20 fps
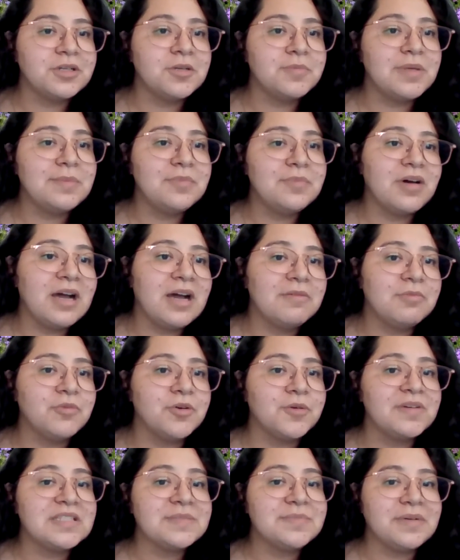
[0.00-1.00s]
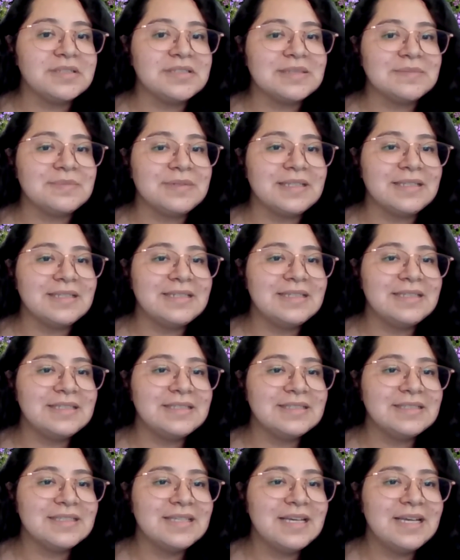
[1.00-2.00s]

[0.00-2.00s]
people have more responsibilities.